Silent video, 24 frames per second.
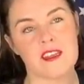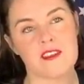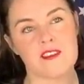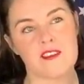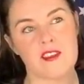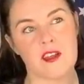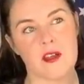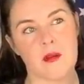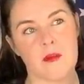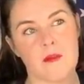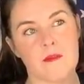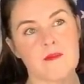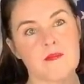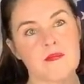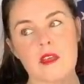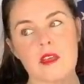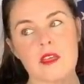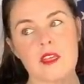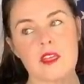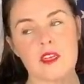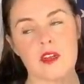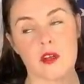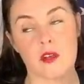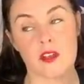So,
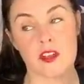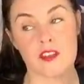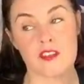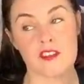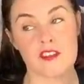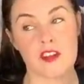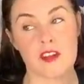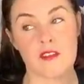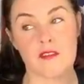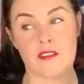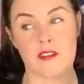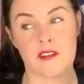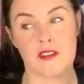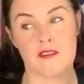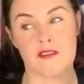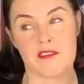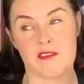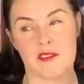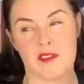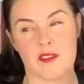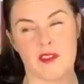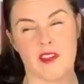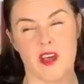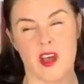you know,
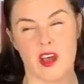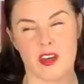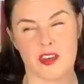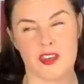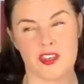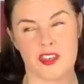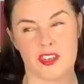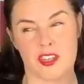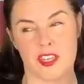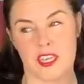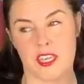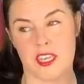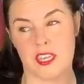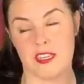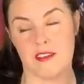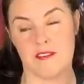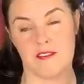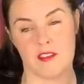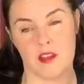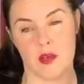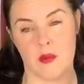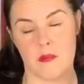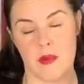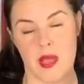conservatives largely,
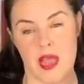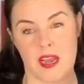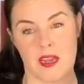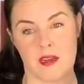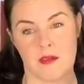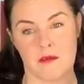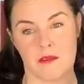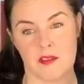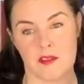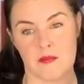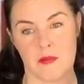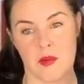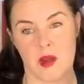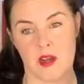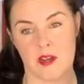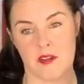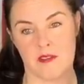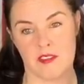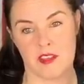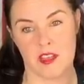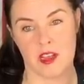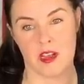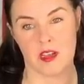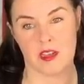even though Biden was part of
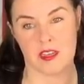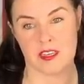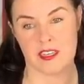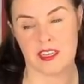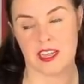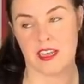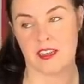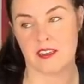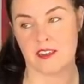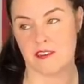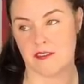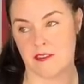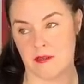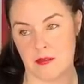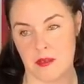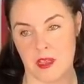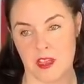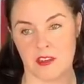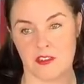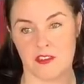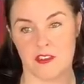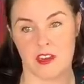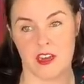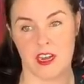the architect of the
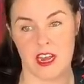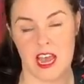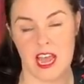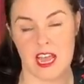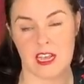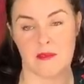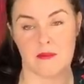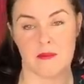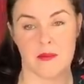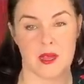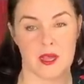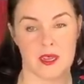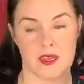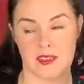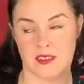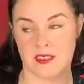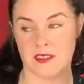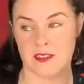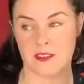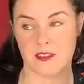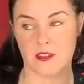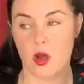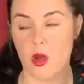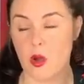Patriot Act, but
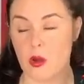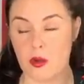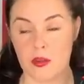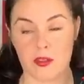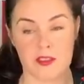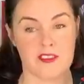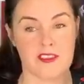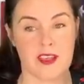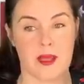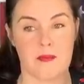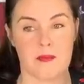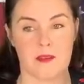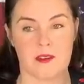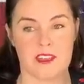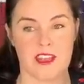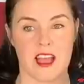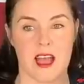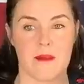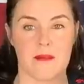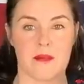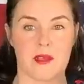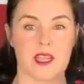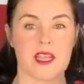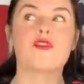total separate
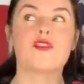topic.